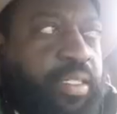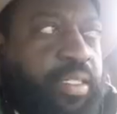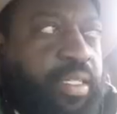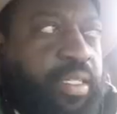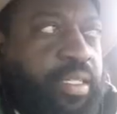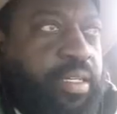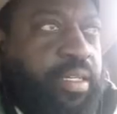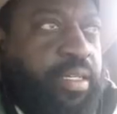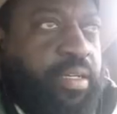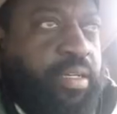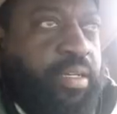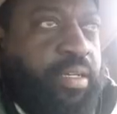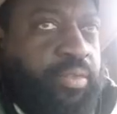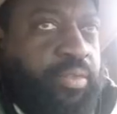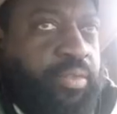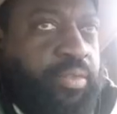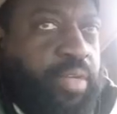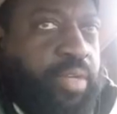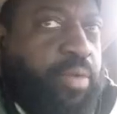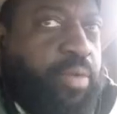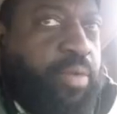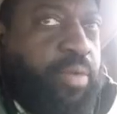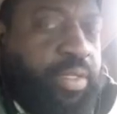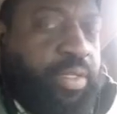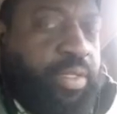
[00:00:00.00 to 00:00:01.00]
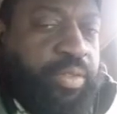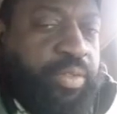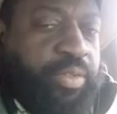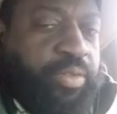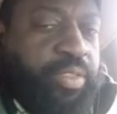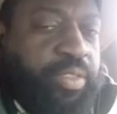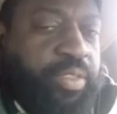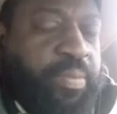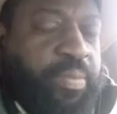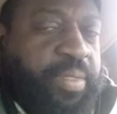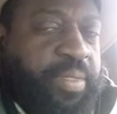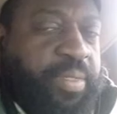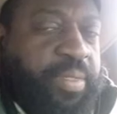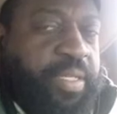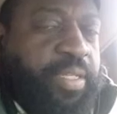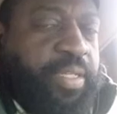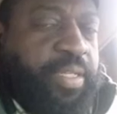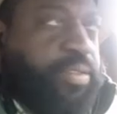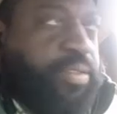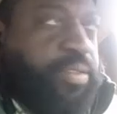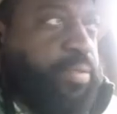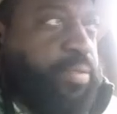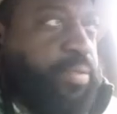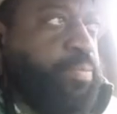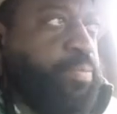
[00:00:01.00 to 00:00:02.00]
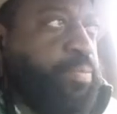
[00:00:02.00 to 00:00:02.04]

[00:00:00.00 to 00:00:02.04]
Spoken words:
and try to redo something else.